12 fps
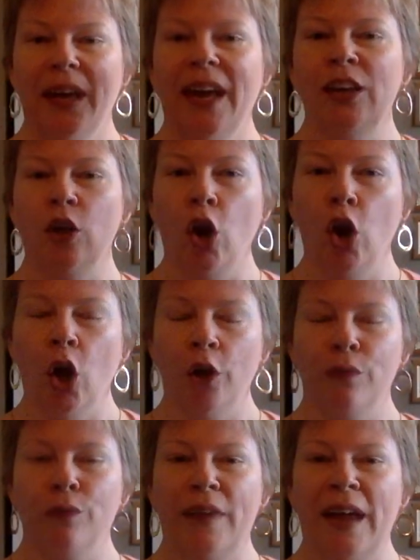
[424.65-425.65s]
and a lot
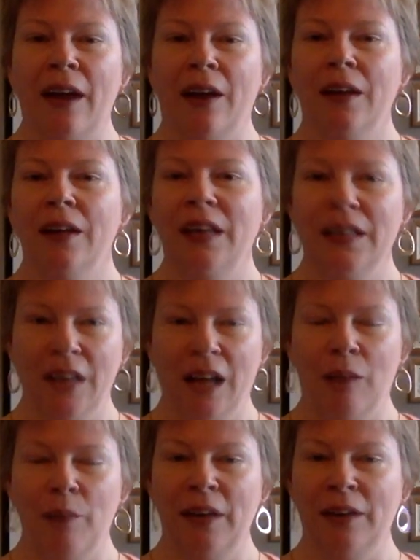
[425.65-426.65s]
of air can
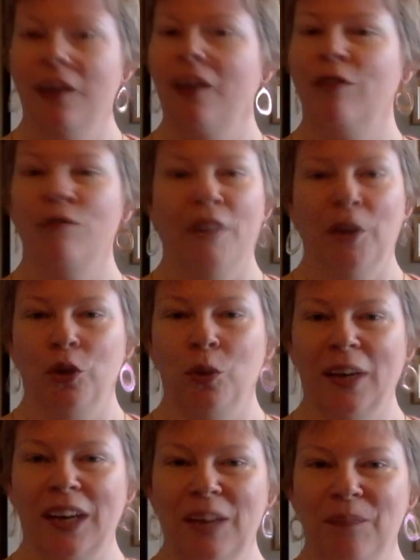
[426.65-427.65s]
come in very
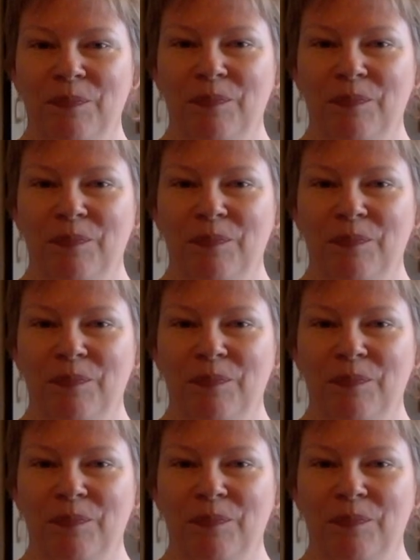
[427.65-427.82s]
quickly.